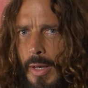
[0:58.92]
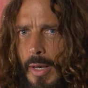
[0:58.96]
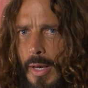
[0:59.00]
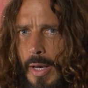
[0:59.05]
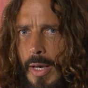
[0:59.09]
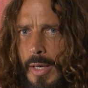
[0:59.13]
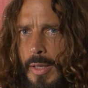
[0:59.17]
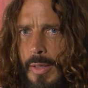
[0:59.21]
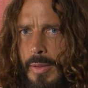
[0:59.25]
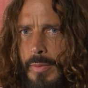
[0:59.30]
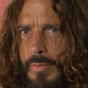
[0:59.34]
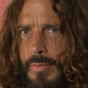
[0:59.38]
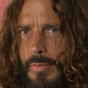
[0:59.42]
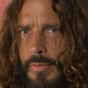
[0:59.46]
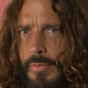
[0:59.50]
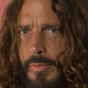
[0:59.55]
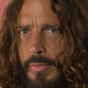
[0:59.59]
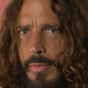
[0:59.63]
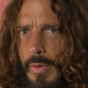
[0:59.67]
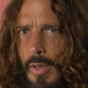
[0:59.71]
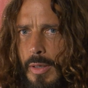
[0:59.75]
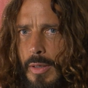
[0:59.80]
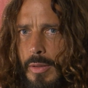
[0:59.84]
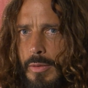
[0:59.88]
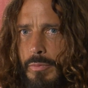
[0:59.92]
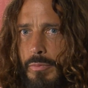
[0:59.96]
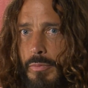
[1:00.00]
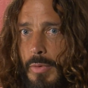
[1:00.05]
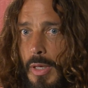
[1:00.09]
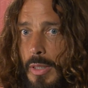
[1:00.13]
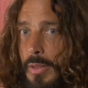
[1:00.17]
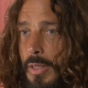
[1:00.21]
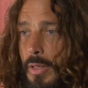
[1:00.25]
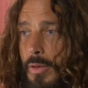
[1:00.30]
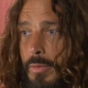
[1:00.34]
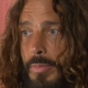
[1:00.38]
And Mark
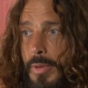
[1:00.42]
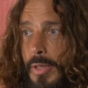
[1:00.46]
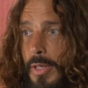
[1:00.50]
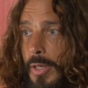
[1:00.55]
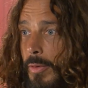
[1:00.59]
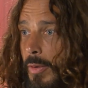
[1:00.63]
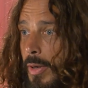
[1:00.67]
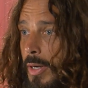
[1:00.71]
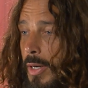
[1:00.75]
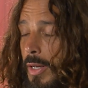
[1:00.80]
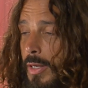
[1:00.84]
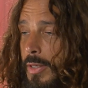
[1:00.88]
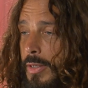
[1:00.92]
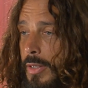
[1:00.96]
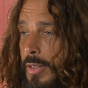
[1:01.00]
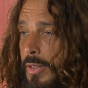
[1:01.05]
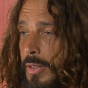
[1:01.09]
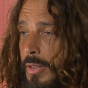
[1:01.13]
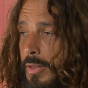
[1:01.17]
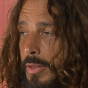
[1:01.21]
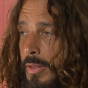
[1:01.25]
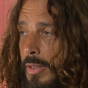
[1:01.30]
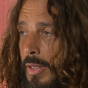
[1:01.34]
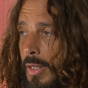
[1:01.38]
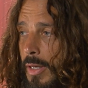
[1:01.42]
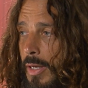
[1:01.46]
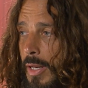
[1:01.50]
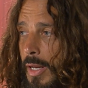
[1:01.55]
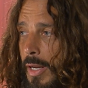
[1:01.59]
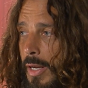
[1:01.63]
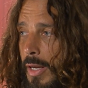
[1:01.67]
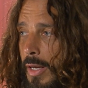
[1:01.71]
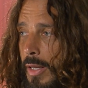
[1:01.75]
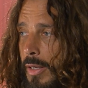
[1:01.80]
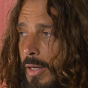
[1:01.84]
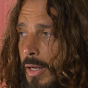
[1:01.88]
thought that would be a great idea, and
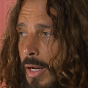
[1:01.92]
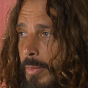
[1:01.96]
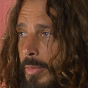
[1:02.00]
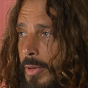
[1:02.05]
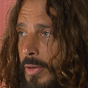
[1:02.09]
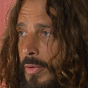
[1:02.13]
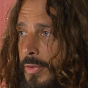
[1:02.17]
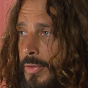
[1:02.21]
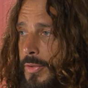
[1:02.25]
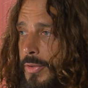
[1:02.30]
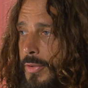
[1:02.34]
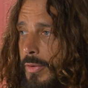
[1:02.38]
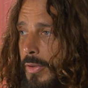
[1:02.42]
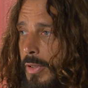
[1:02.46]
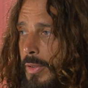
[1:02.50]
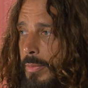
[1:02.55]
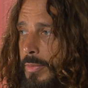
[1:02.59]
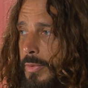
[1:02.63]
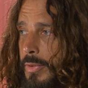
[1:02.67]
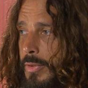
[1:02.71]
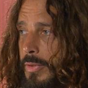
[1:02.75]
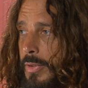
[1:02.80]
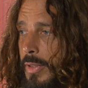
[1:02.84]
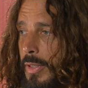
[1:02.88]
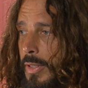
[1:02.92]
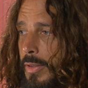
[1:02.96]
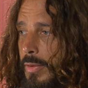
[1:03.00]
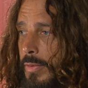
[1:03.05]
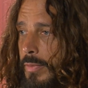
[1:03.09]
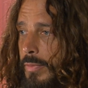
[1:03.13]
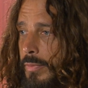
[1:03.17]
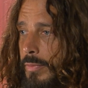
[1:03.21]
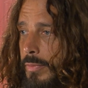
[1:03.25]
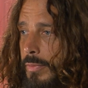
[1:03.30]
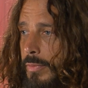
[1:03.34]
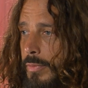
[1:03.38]
I got a copy of the script
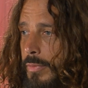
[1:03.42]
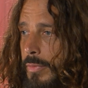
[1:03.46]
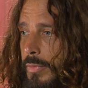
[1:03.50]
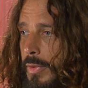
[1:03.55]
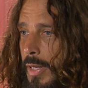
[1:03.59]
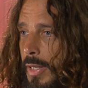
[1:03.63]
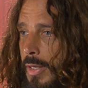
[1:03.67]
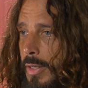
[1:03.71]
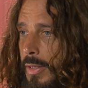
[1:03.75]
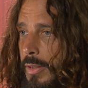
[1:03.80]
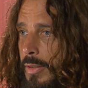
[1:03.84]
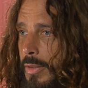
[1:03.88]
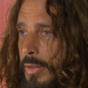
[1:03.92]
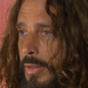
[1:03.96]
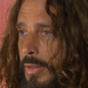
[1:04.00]
and read it,